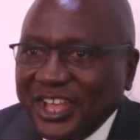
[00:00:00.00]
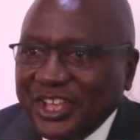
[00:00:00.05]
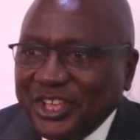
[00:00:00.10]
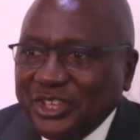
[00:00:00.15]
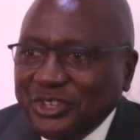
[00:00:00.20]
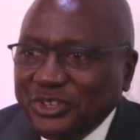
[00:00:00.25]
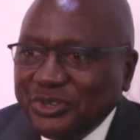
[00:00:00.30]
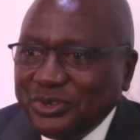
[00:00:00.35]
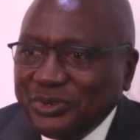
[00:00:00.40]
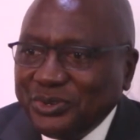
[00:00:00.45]

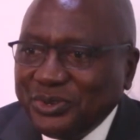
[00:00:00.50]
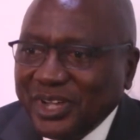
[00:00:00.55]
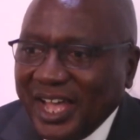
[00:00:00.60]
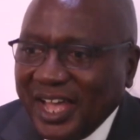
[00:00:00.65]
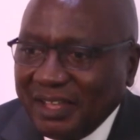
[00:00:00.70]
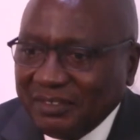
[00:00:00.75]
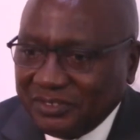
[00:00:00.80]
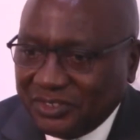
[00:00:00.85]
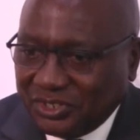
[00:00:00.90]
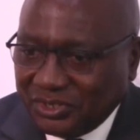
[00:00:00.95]
You
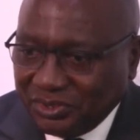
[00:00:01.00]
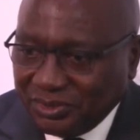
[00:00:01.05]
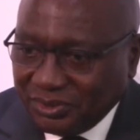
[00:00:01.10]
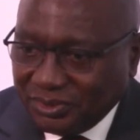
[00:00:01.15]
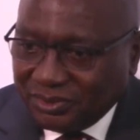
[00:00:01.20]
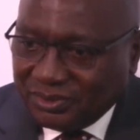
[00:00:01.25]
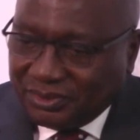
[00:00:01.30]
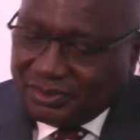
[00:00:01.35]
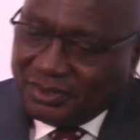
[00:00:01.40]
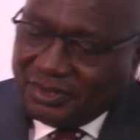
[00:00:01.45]
have
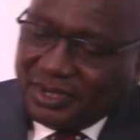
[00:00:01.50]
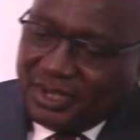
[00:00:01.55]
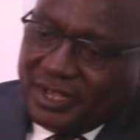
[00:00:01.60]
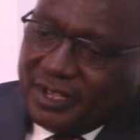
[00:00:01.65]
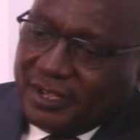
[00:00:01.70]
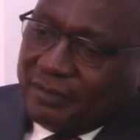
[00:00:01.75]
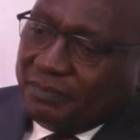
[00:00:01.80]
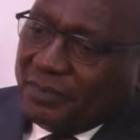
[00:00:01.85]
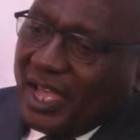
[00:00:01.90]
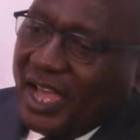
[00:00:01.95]
to
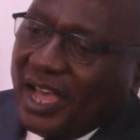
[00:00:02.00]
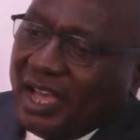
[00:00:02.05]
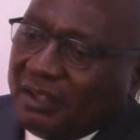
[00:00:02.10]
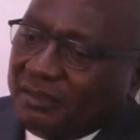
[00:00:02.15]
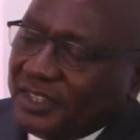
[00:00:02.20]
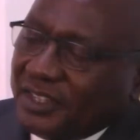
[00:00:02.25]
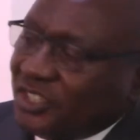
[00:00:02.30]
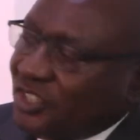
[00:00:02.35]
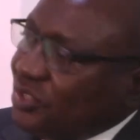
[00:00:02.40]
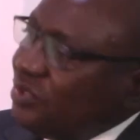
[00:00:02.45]
have
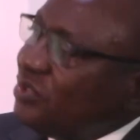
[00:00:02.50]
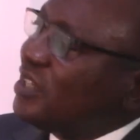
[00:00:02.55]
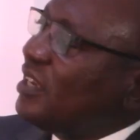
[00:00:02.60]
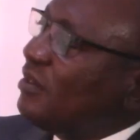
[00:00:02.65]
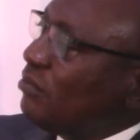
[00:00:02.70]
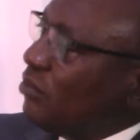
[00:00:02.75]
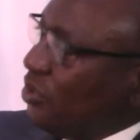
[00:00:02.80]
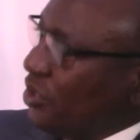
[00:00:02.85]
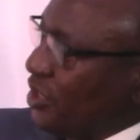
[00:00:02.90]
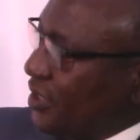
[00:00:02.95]
a student
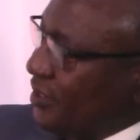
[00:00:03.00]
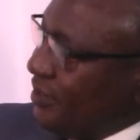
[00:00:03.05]
body